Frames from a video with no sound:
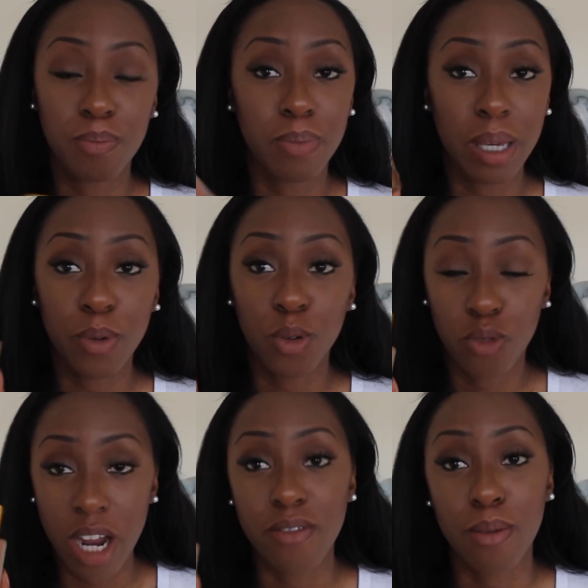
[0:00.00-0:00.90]
People
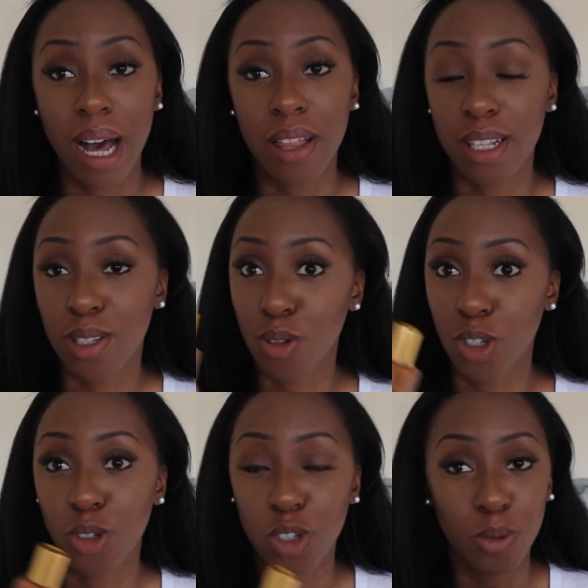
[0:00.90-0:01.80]
rave about this on
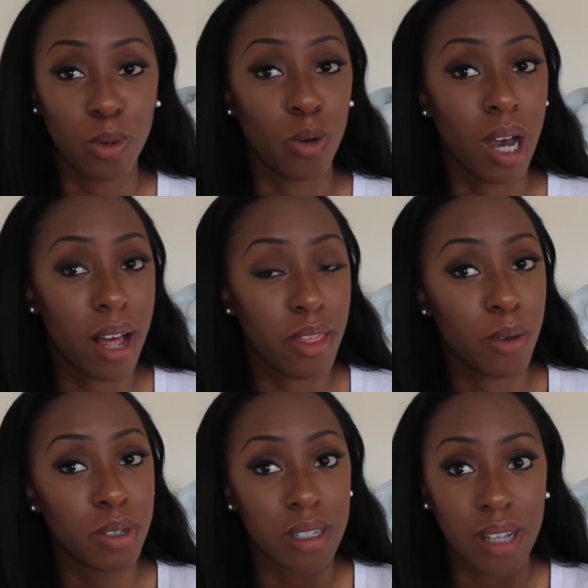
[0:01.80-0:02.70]
YouTube, or
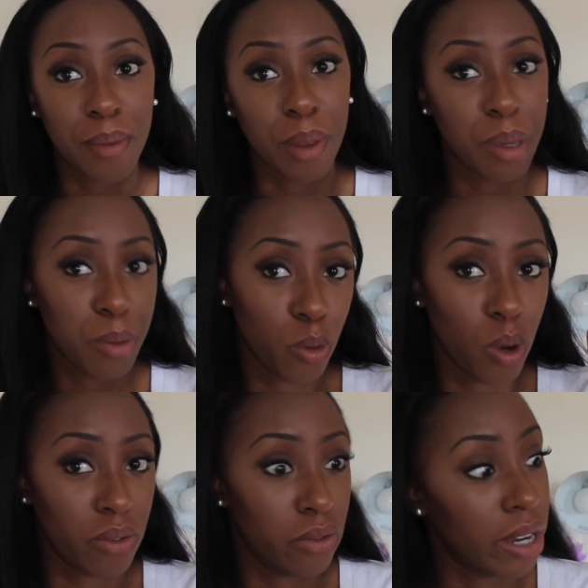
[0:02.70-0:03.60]
there was a time that people
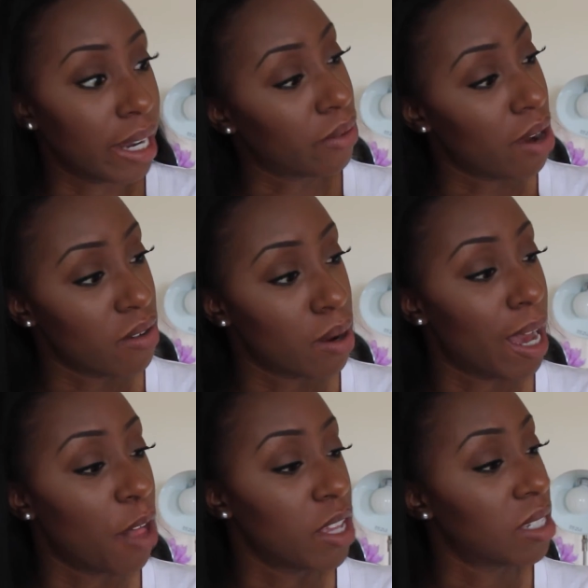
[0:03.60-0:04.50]
were really raving
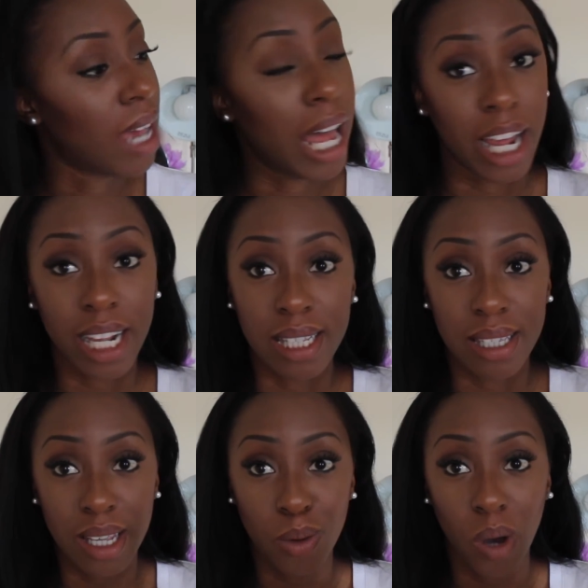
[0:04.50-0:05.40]
about this, and I can
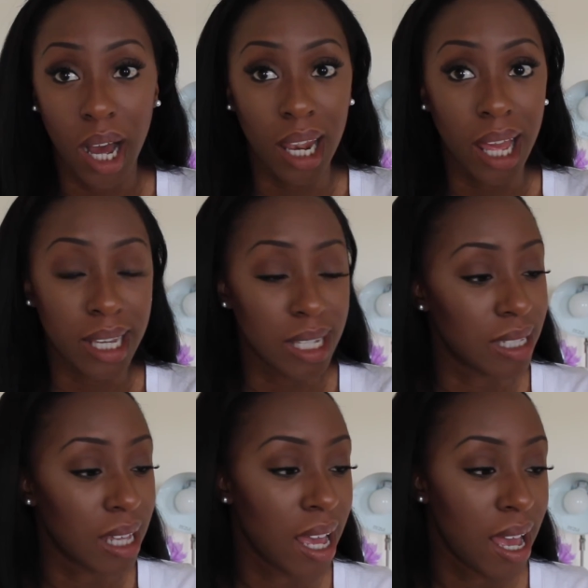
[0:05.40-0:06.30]
see why. Like,
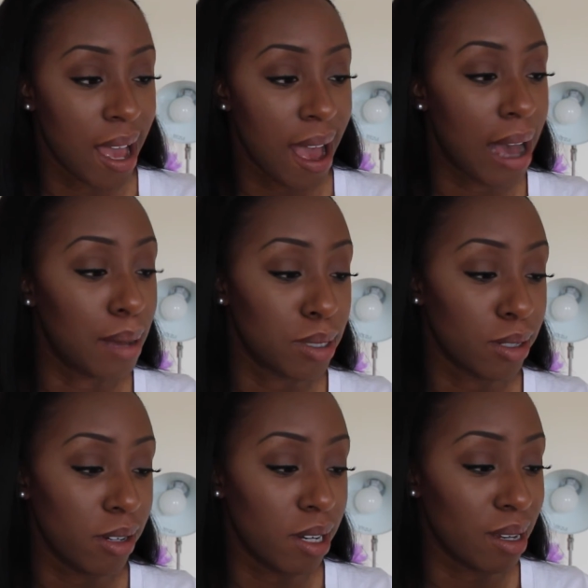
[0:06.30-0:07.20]
it's
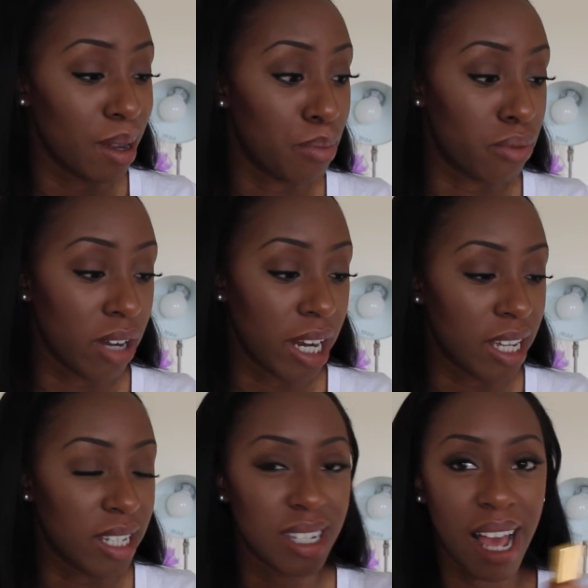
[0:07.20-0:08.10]
absolutely
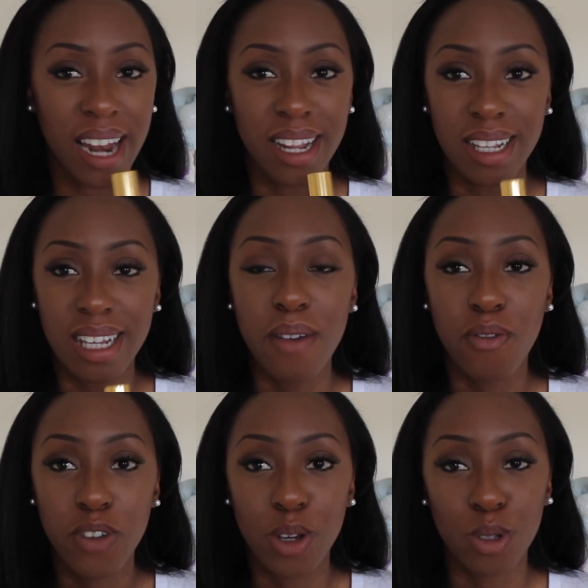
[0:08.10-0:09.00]
brilliant, and
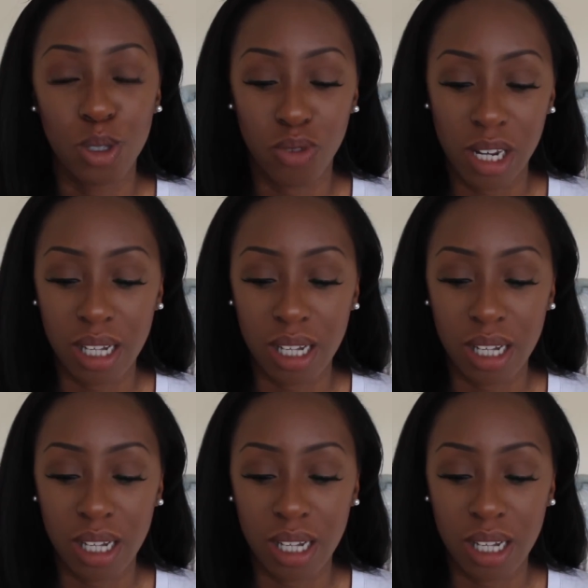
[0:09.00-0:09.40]
it feels really